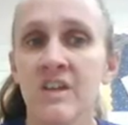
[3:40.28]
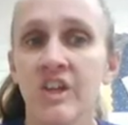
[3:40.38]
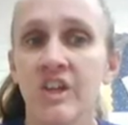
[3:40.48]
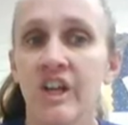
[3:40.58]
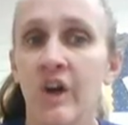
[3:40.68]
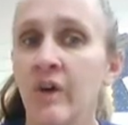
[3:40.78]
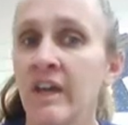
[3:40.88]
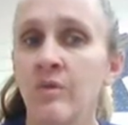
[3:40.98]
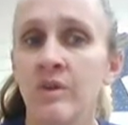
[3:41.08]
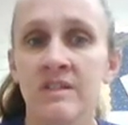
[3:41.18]

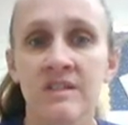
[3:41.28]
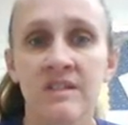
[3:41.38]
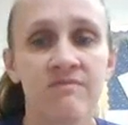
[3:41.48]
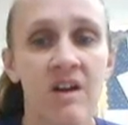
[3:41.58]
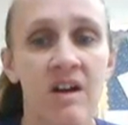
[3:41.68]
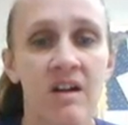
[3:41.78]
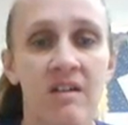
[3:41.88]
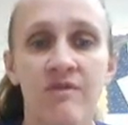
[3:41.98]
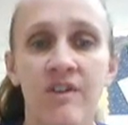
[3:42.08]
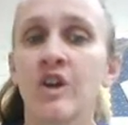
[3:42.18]
he was
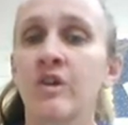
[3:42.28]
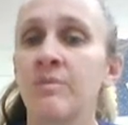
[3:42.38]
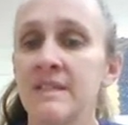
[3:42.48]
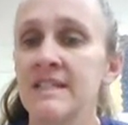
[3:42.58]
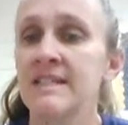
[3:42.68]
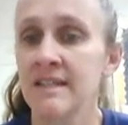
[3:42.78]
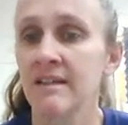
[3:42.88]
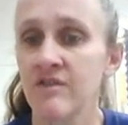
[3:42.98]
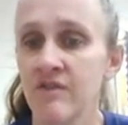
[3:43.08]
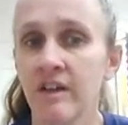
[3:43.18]
very good business
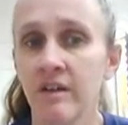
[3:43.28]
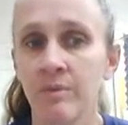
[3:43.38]
sense, very good